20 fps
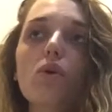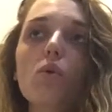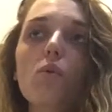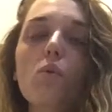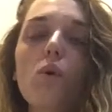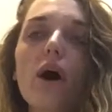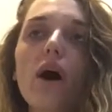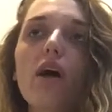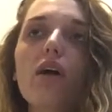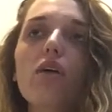
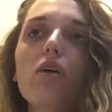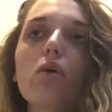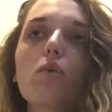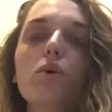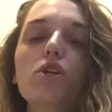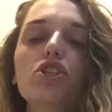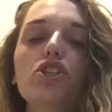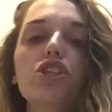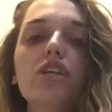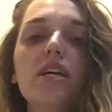Well,
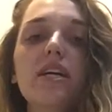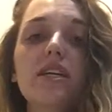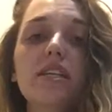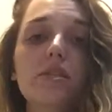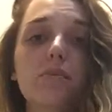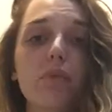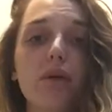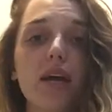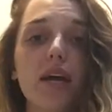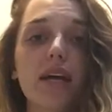what she
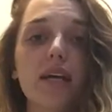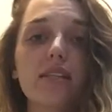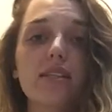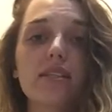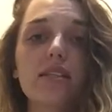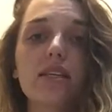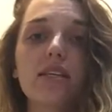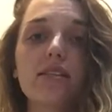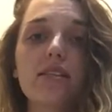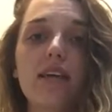
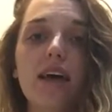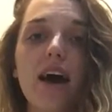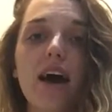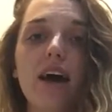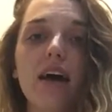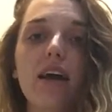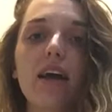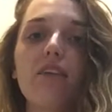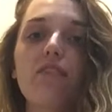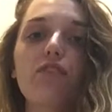explains is
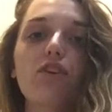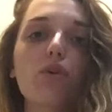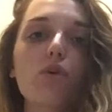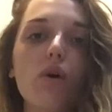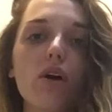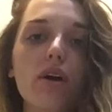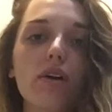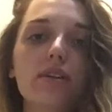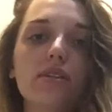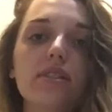that if you
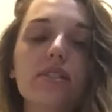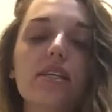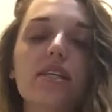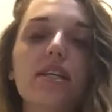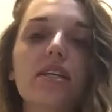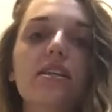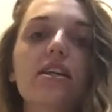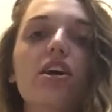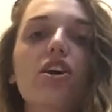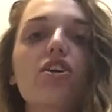aren't
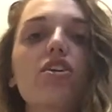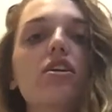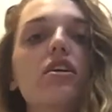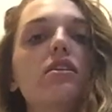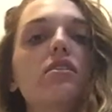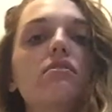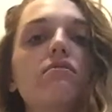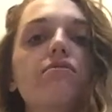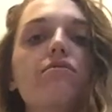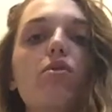sitting there
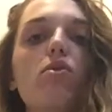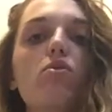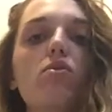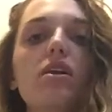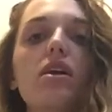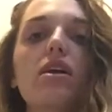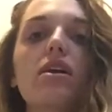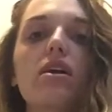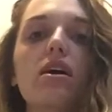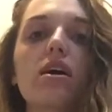and
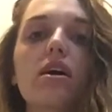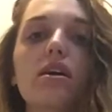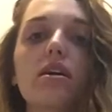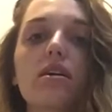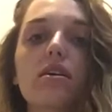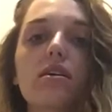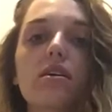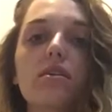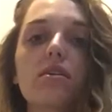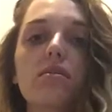fully
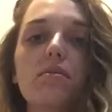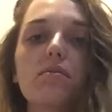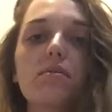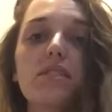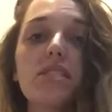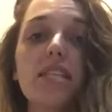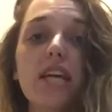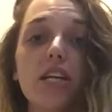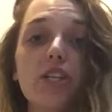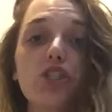
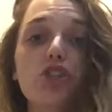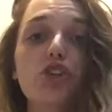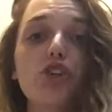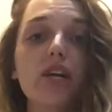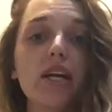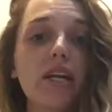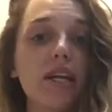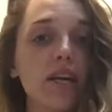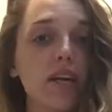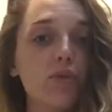
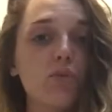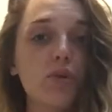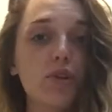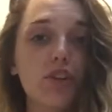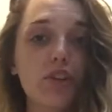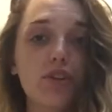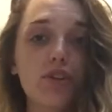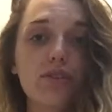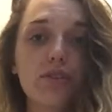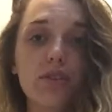centering in
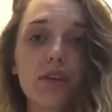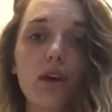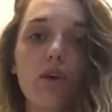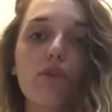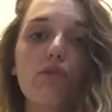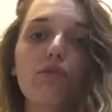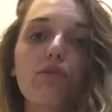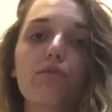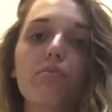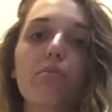with
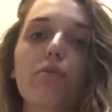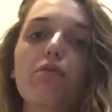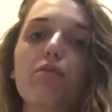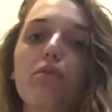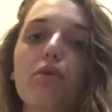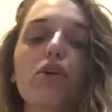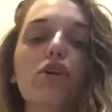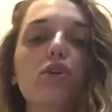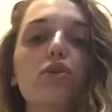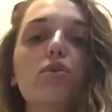yourself
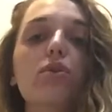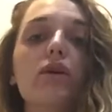before you